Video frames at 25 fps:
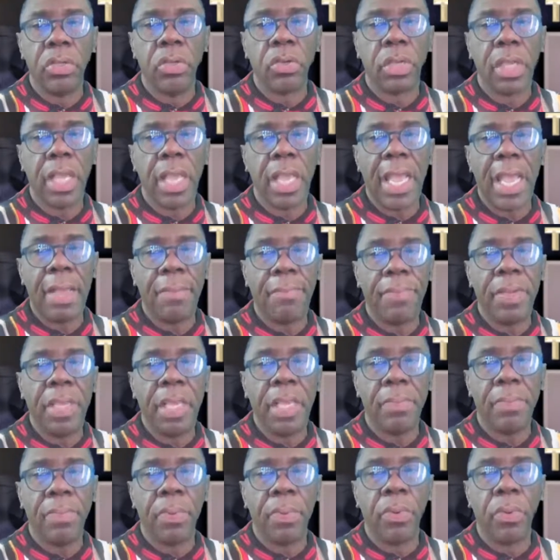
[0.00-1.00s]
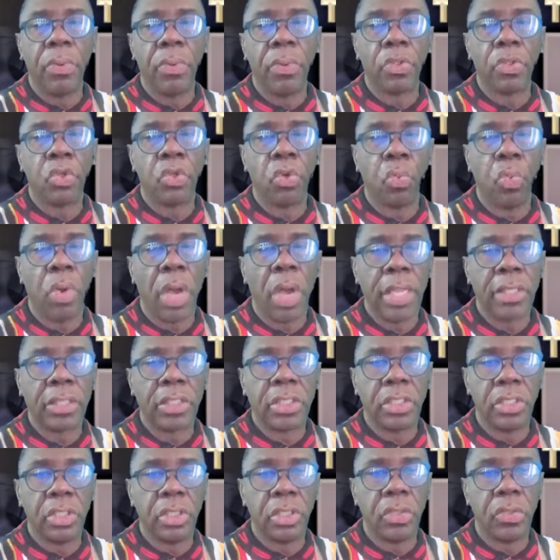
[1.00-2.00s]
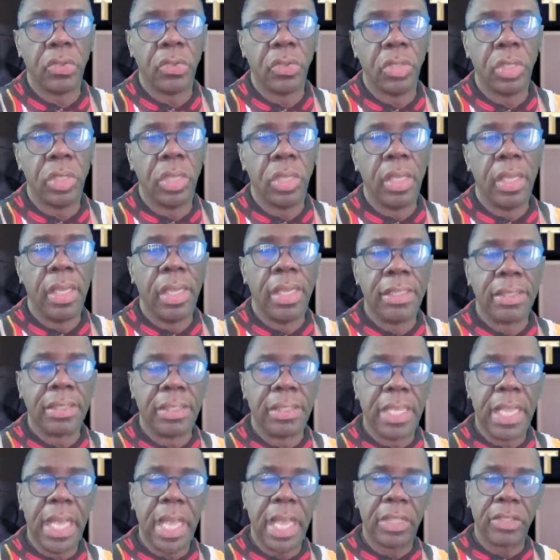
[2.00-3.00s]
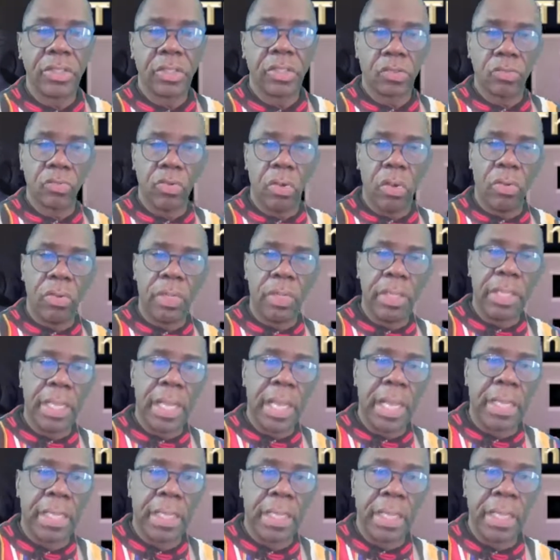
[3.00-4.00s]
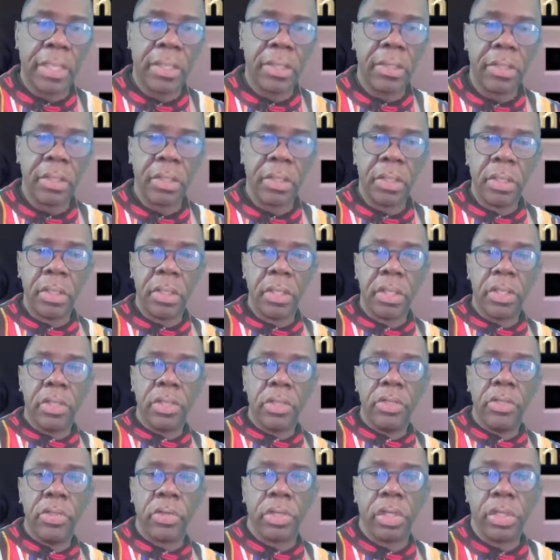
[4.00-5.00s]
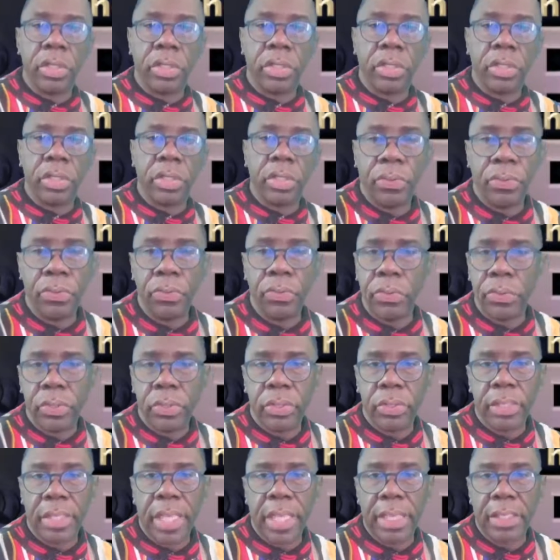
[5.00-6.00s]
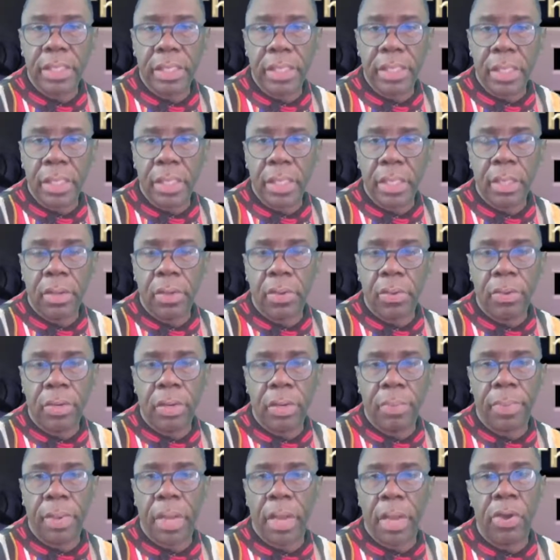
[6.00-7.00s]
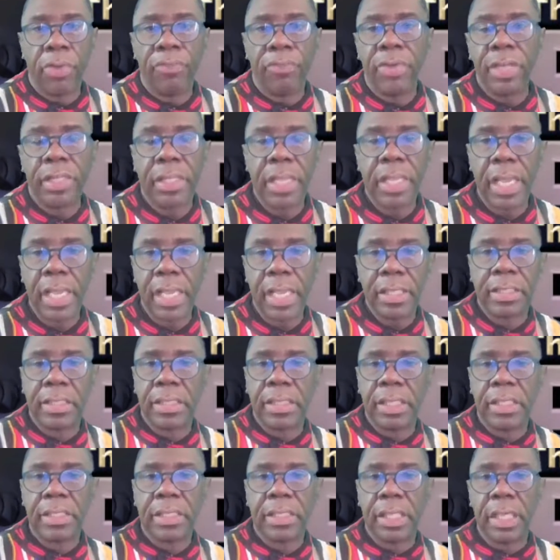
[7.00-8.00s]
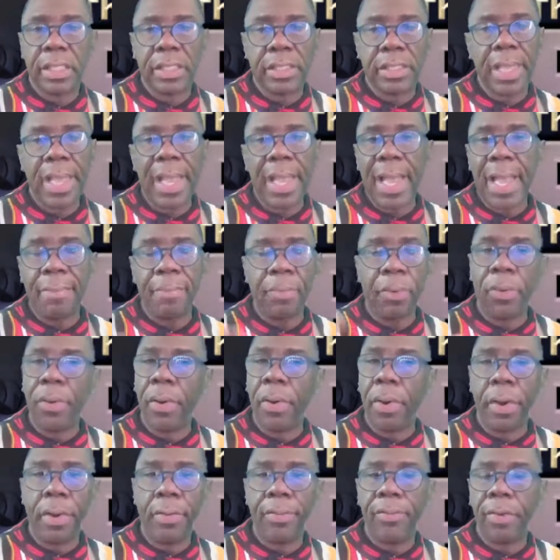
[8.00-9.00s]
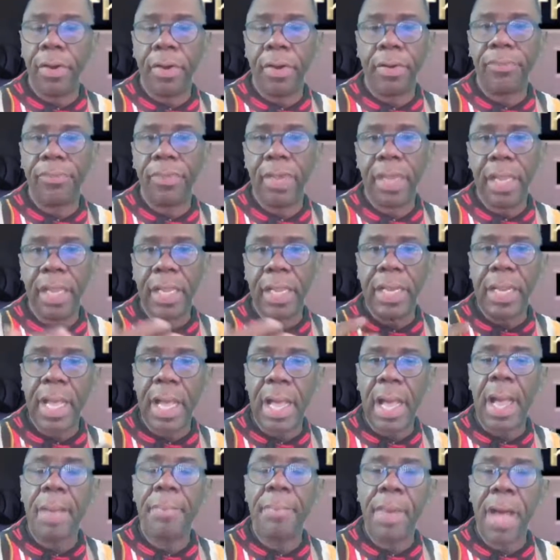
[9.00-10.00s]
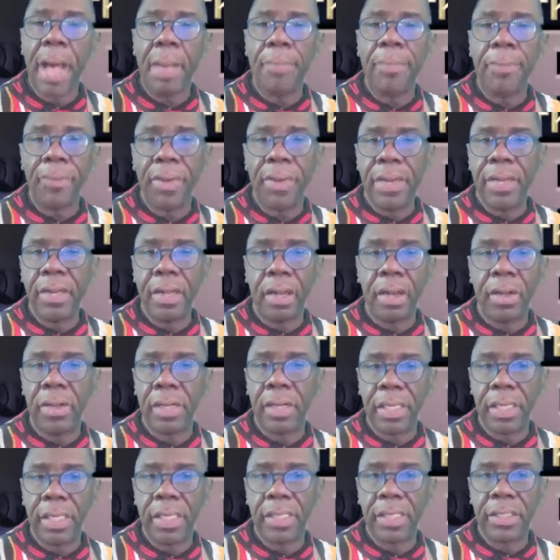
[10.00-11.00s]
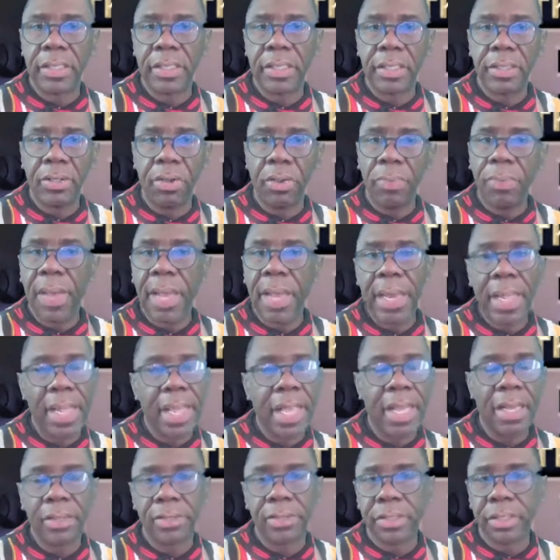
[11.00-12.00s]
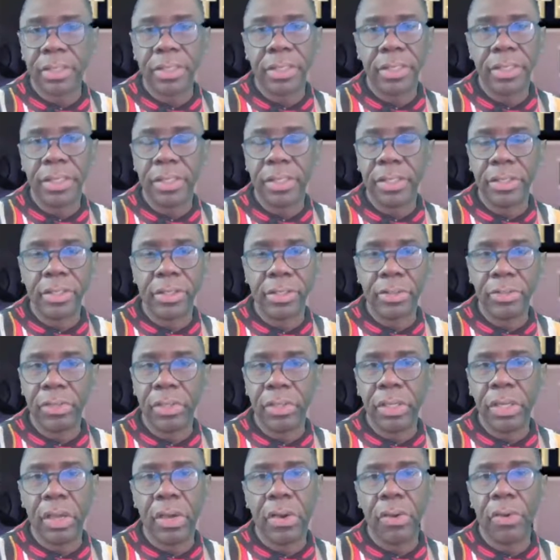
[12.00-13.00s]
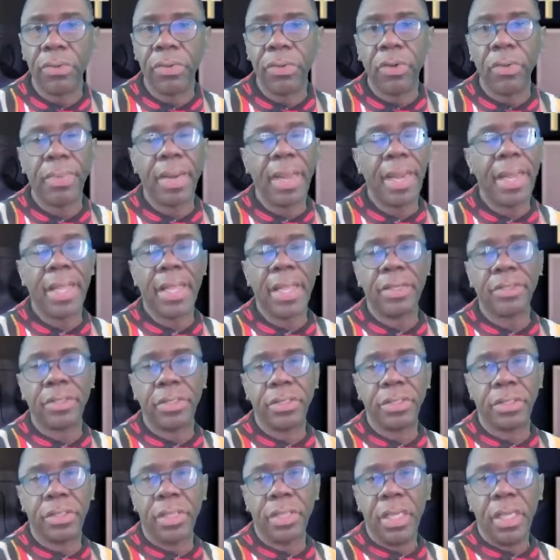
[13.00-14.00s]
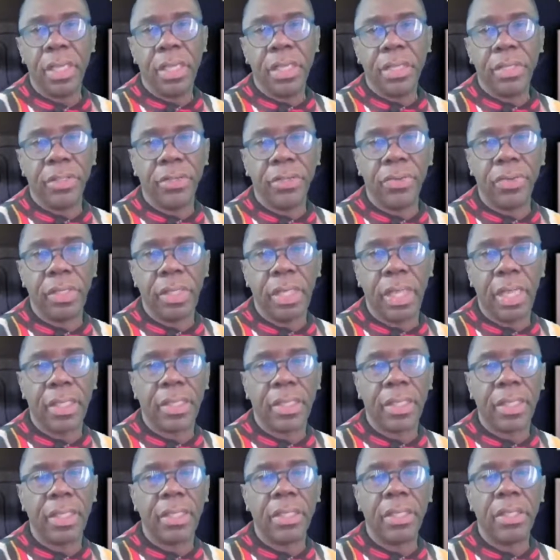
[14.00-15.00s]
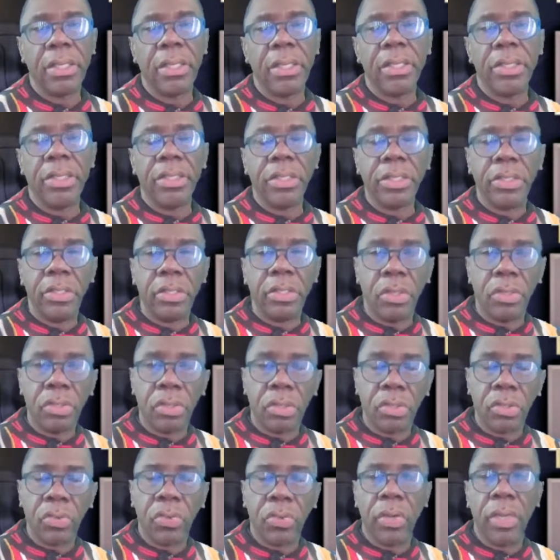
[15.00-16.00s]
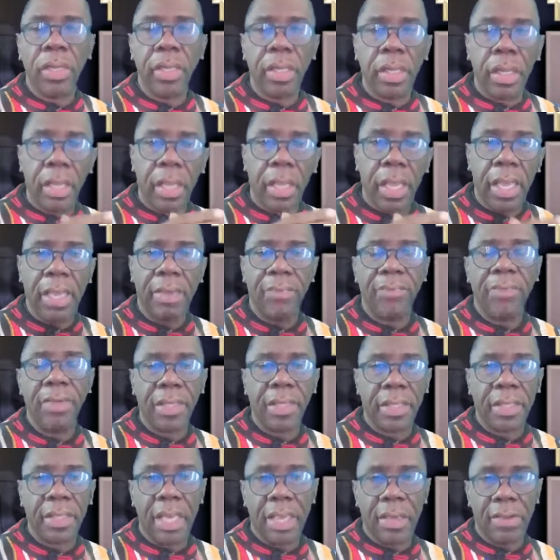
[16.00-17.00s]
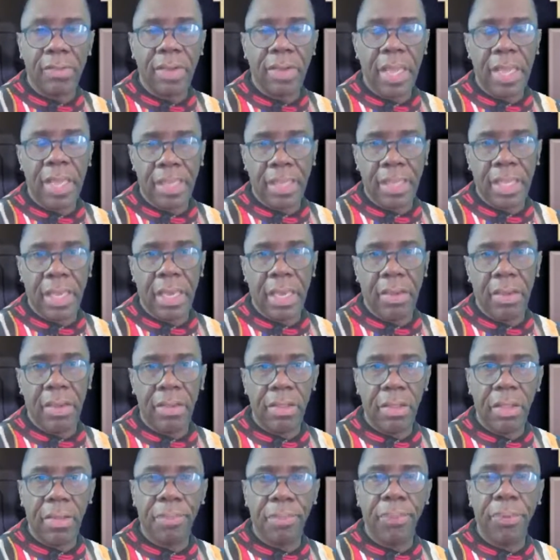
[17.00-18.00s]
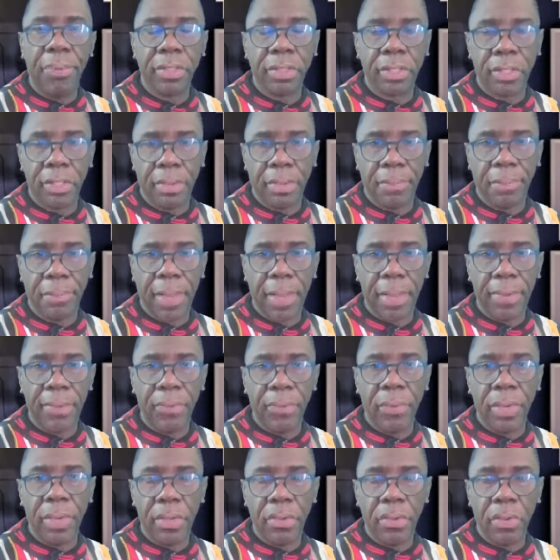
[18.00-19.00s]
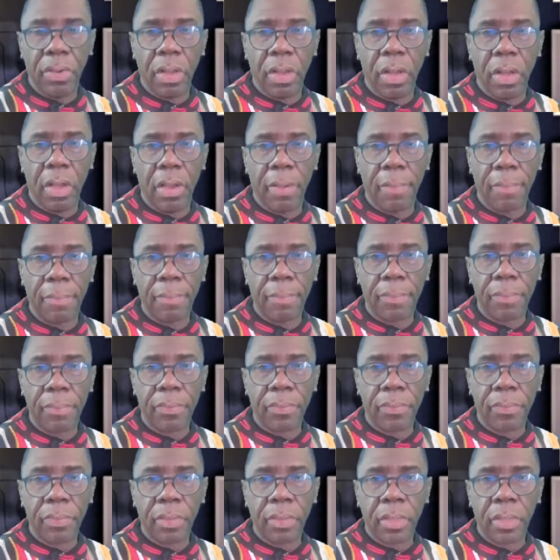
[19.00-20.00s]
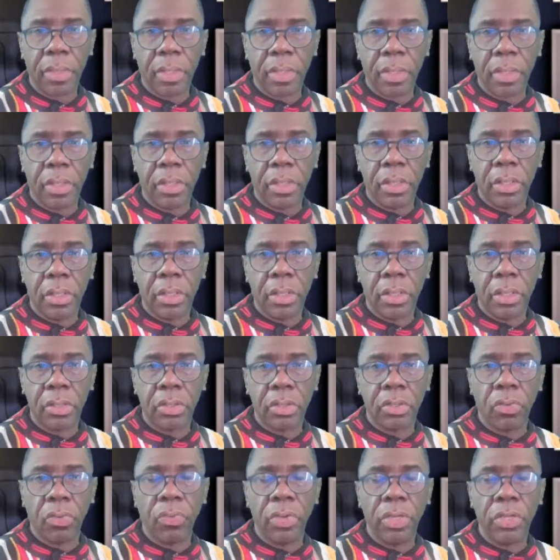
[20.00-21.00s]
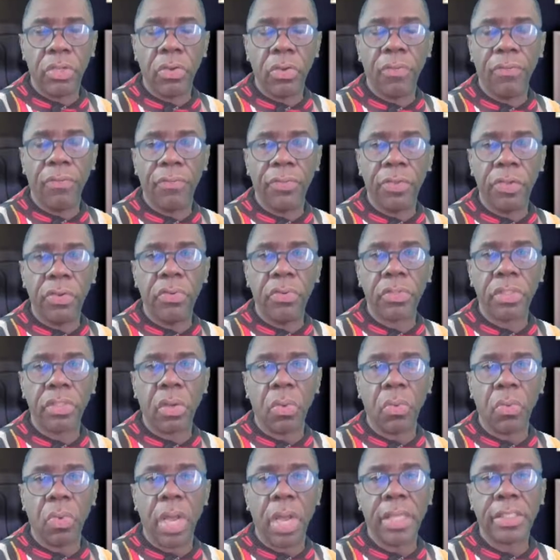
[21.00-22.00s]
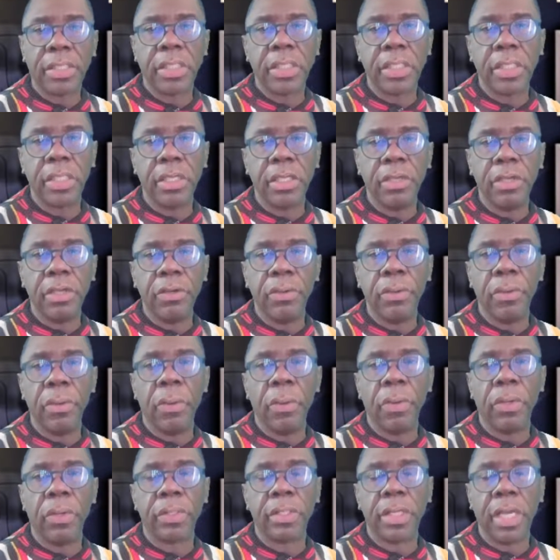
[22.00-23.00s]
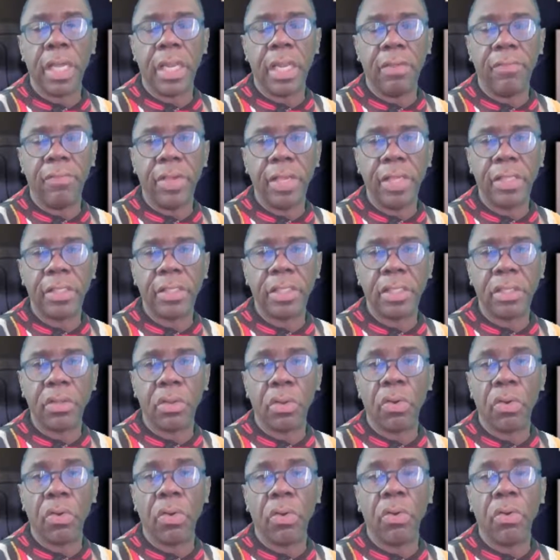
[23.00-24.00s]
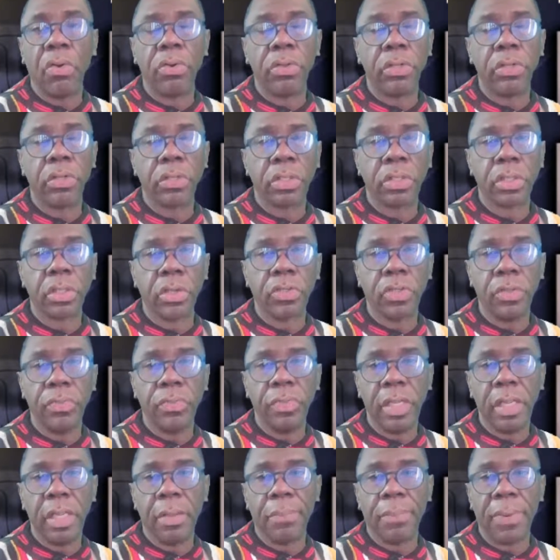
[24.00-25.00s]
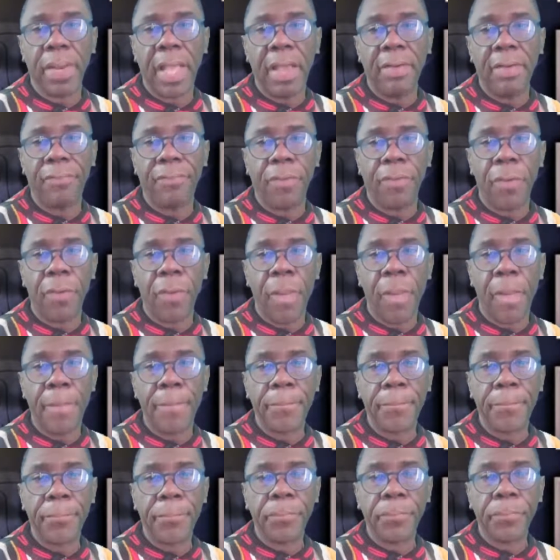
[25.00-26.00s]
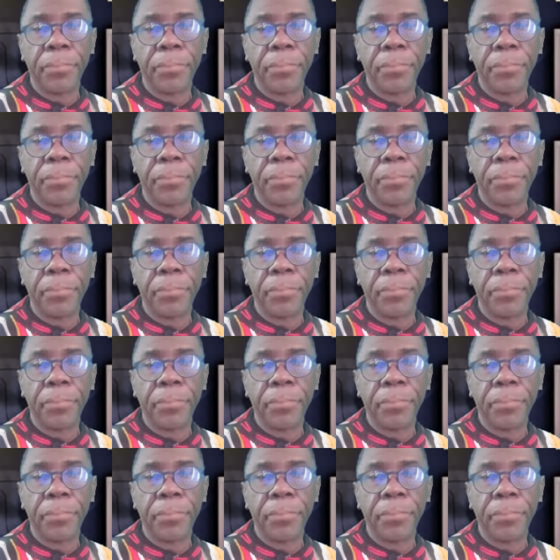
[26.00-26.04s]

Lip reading: you can have people to watch you and see how it's scrolling down there. You can do that everything is just a tap or a finger. Now I'm operating all of this. Nobody else is in the studio. Nobody else is doing nothing. You're doing everything right there, and you're pushing the button where you are. So when your viewers are watching you on television or on your social media platform,